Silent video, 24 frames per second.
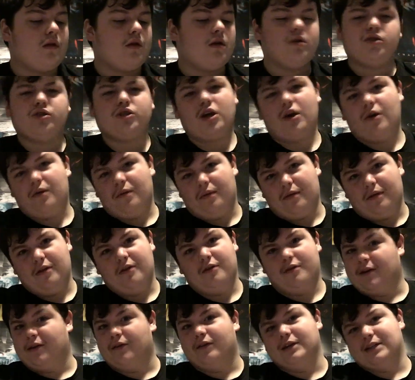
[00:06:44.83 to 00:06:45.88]
So you
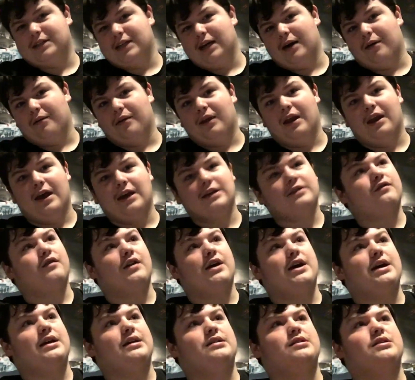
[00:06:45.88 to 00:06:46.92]
can already tell what the next
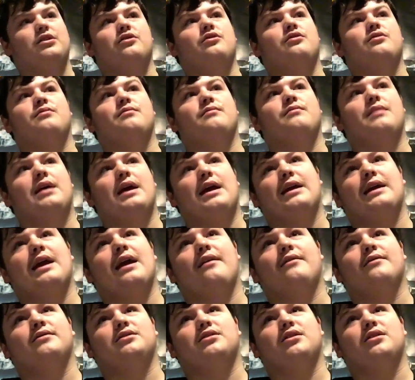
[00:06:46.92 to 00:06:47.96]
two main
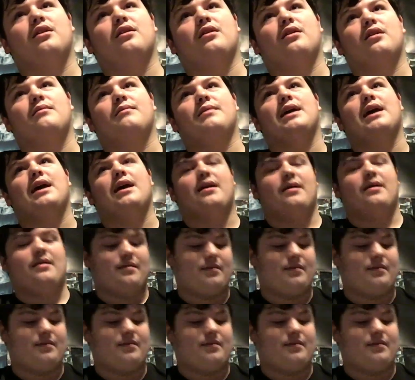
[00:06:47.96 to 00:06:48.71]
characters are going to be.